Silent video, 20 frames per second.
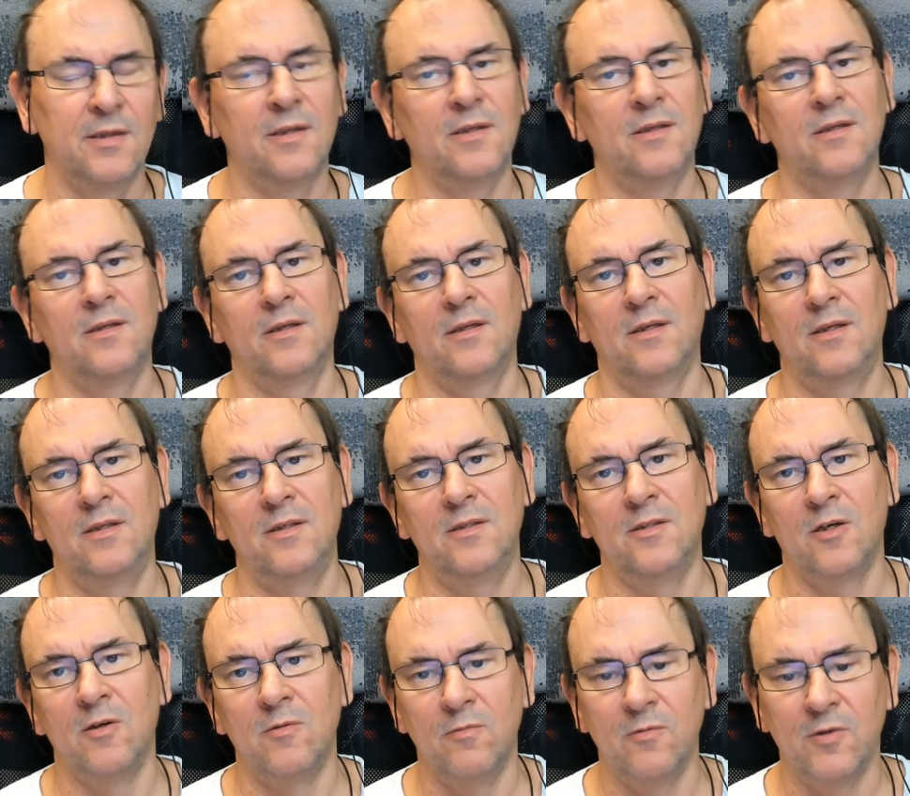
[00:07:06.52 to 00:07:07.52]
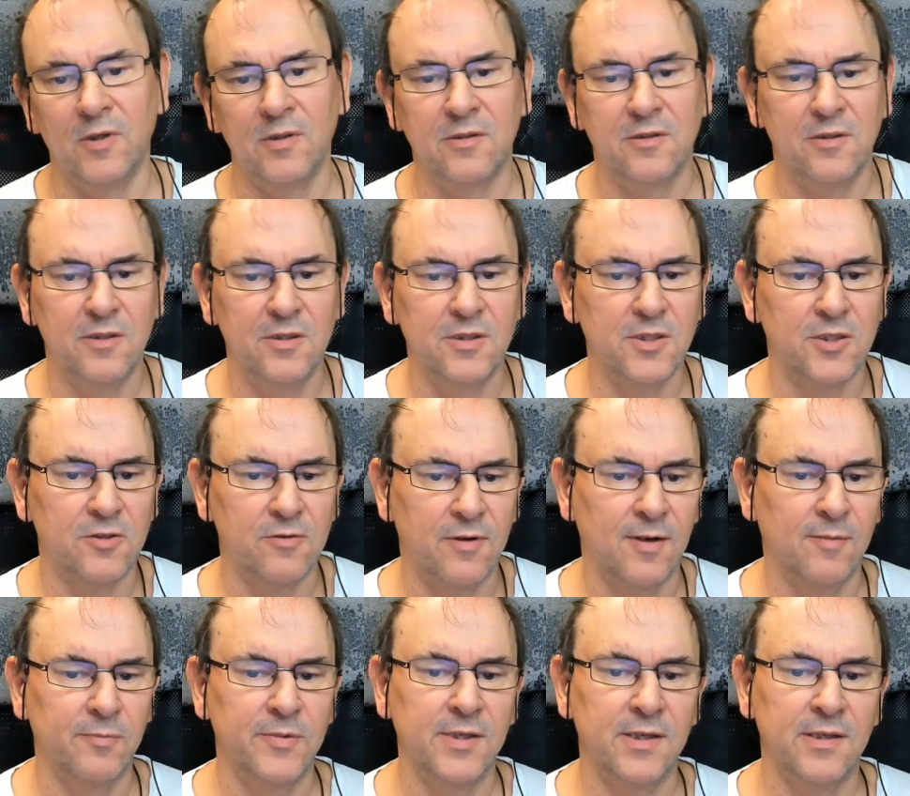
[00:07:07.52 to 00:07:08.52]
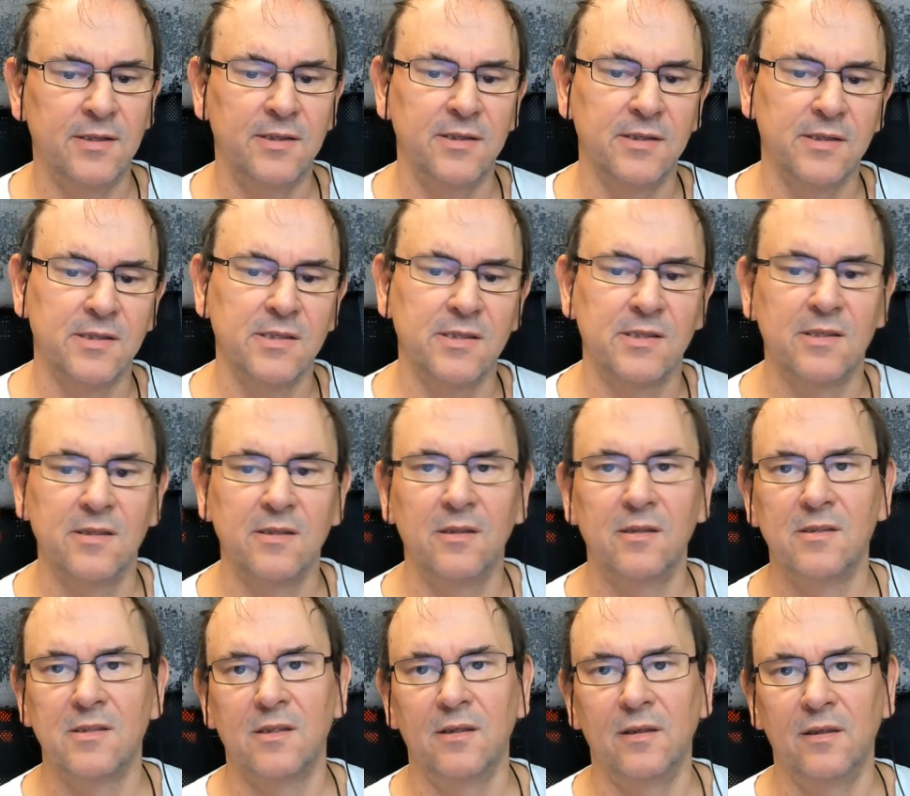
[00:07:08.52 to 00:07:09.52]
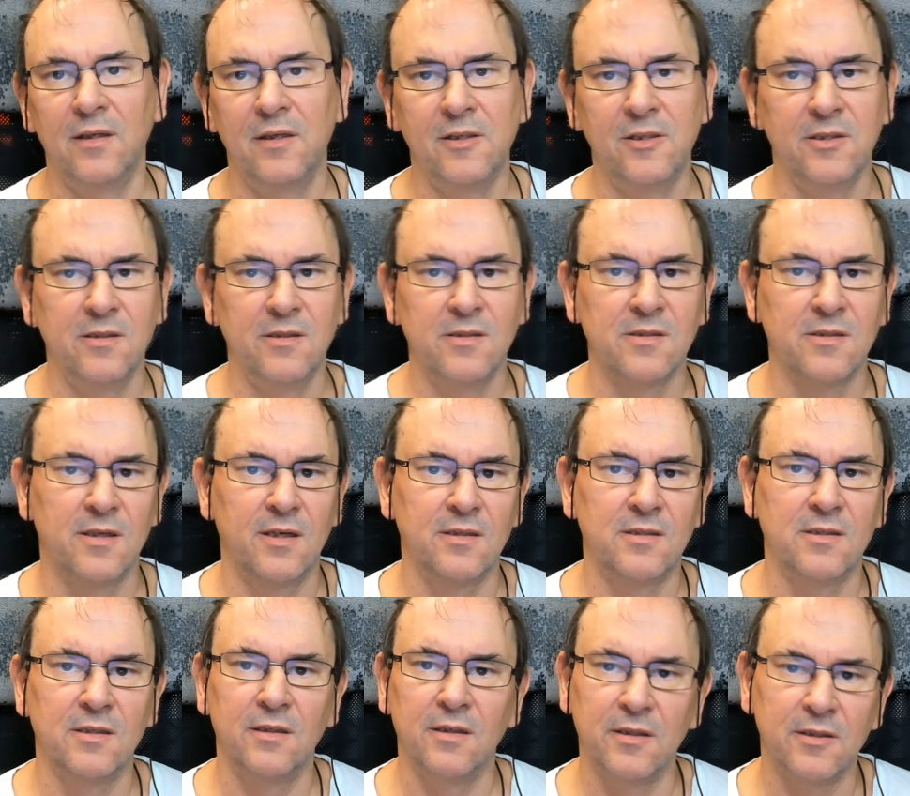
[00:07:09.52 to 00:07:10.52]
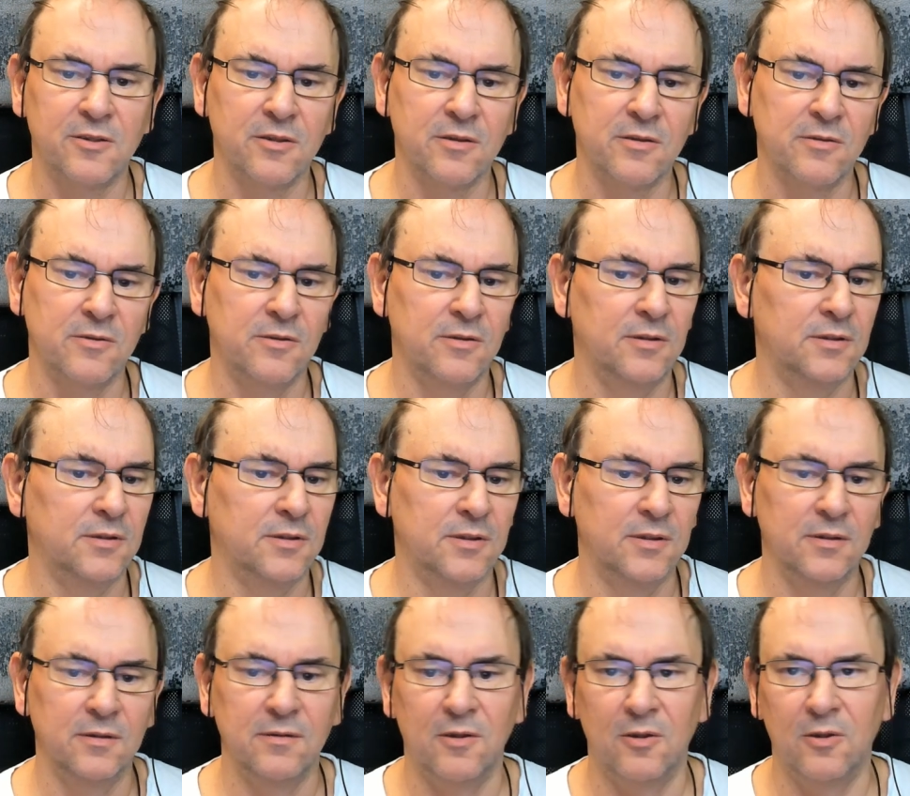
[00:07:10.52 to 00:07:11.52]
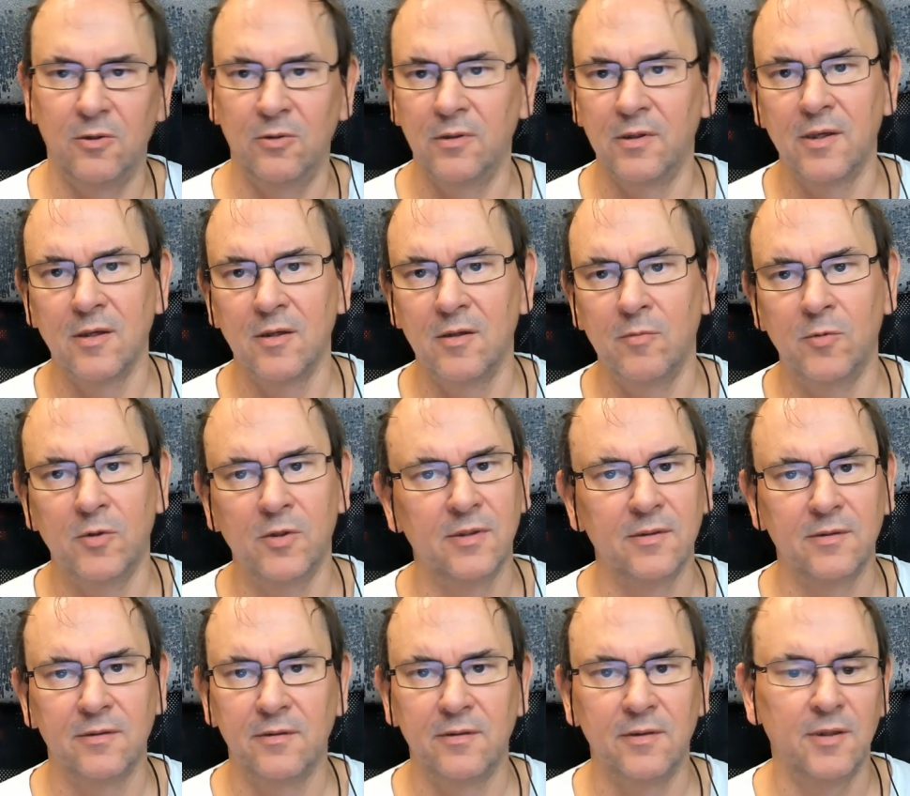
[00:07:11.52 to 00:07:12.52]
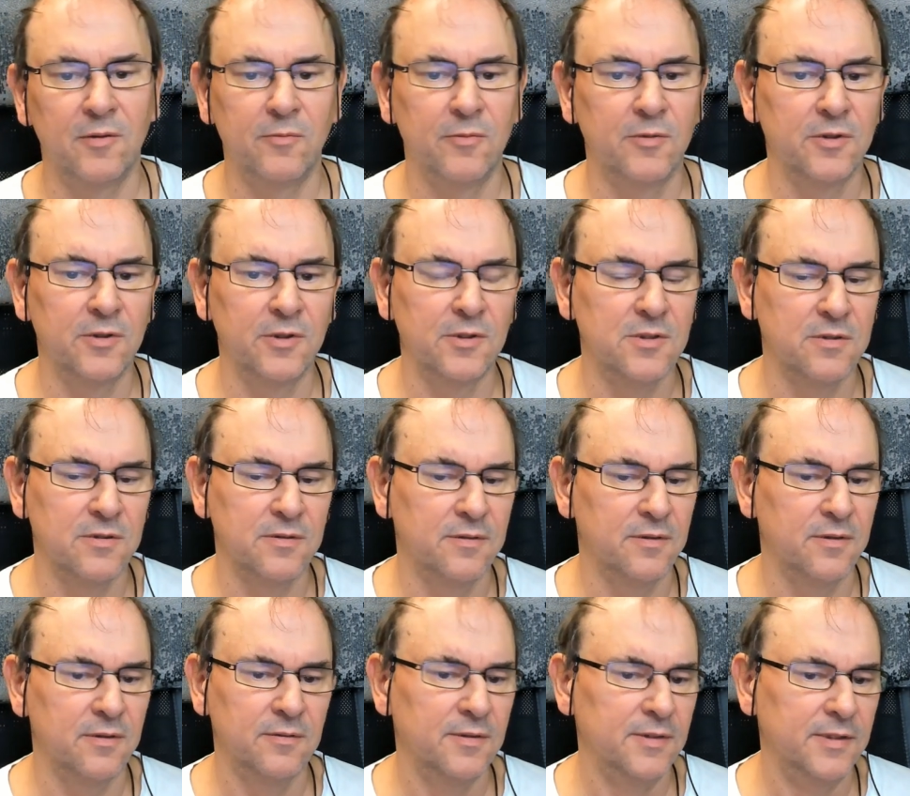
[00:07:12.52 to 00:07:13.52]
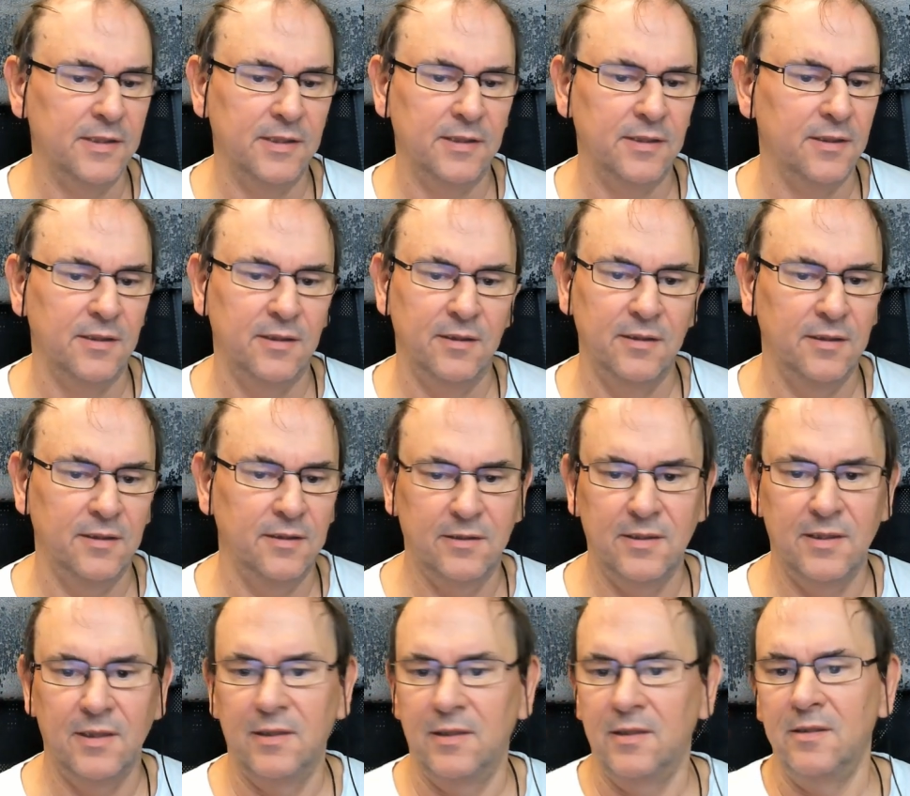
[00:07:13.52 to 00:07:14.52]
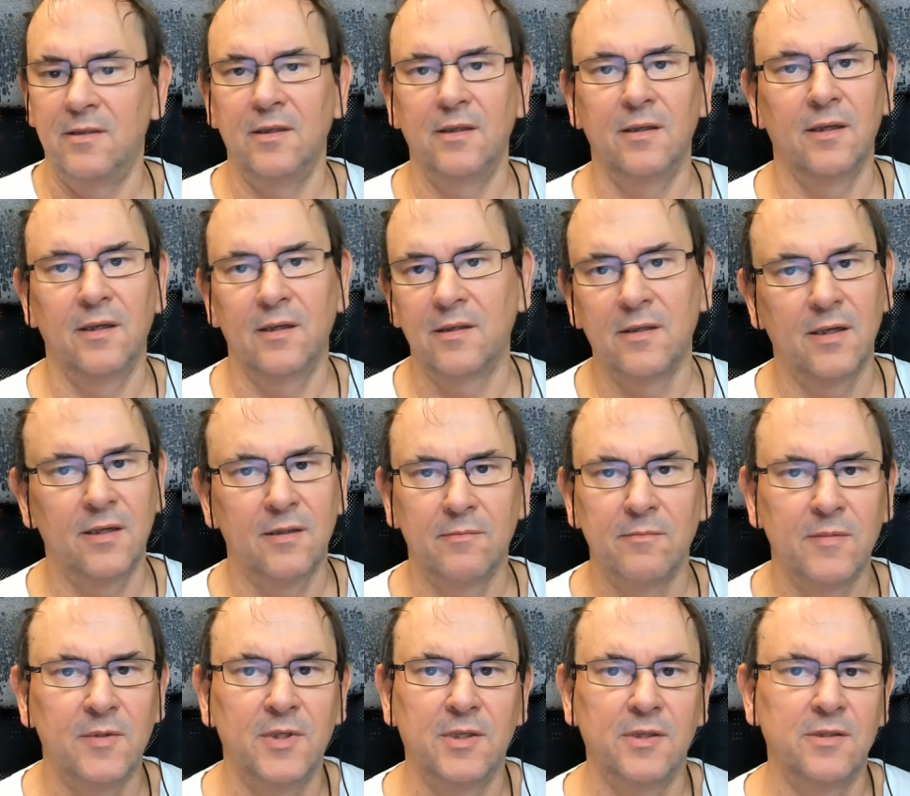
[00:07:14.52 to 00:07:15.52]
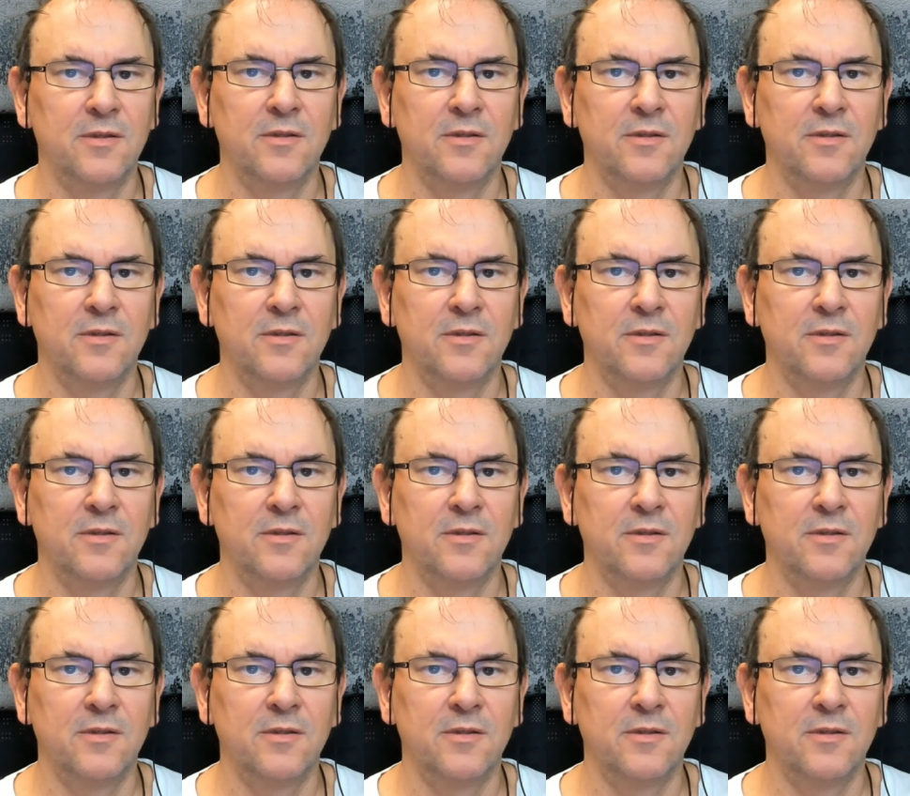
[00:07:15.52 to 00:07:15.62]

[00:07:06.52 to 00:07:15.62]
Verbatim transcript: And I don't want to disrupt any existing installations, that's electrical or old cable networks or anything like that.